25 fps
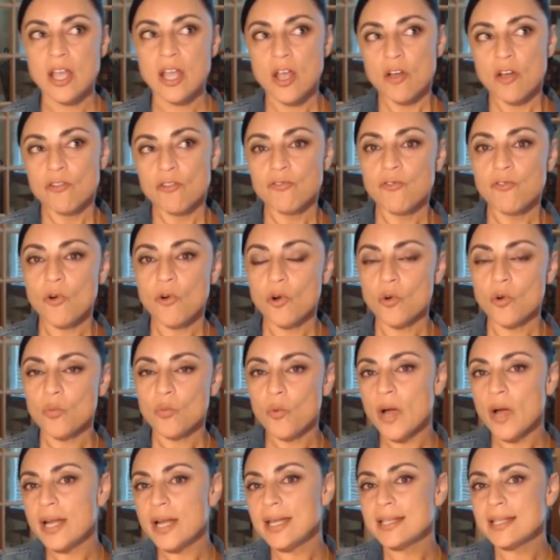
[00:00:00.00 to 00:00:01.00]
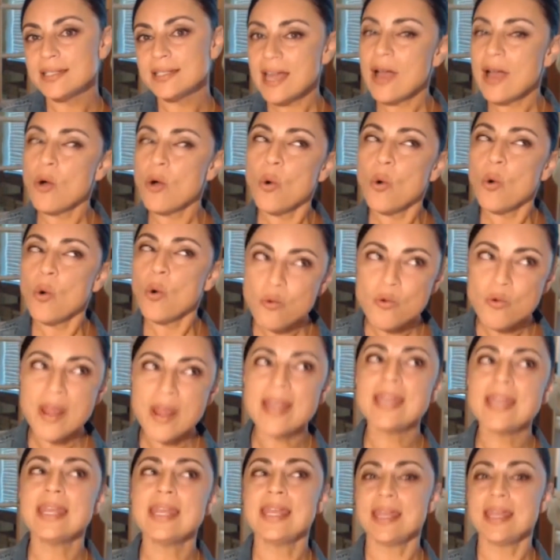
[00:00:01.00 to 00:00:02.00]
for what is
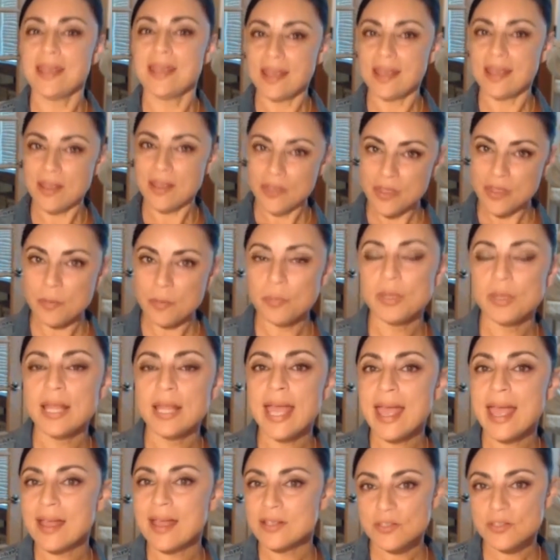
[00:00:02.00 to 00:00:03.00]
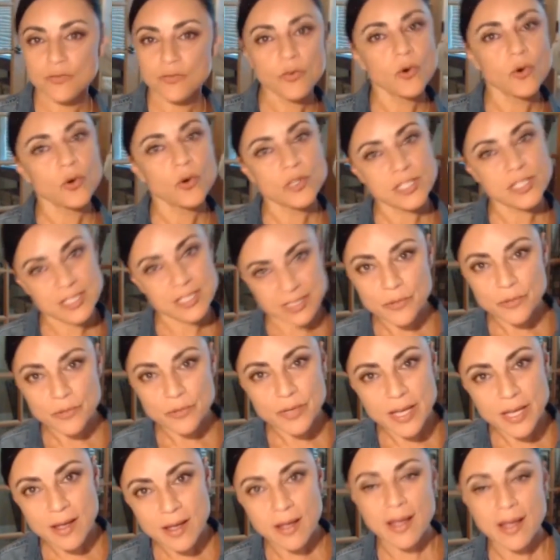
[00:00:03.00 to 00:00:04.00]
already in the plans for
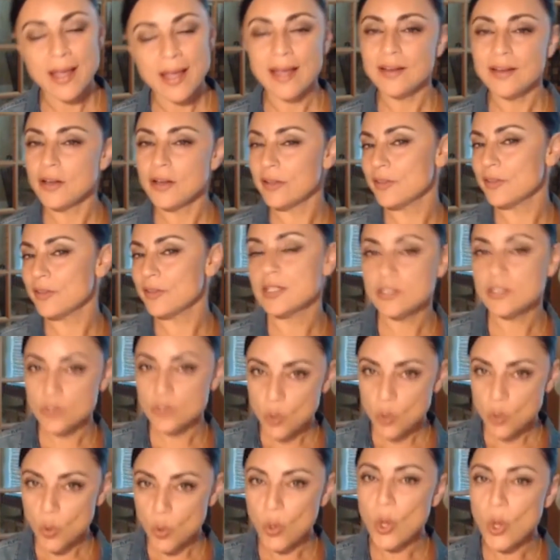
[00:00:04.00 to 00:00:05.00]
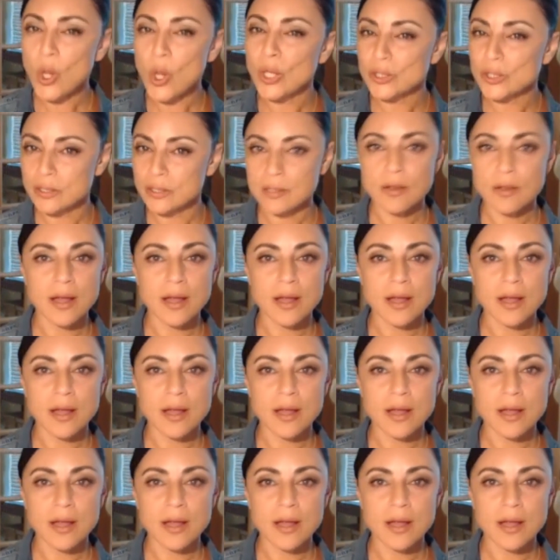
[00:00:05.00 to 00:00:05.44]
Syria and on the so-called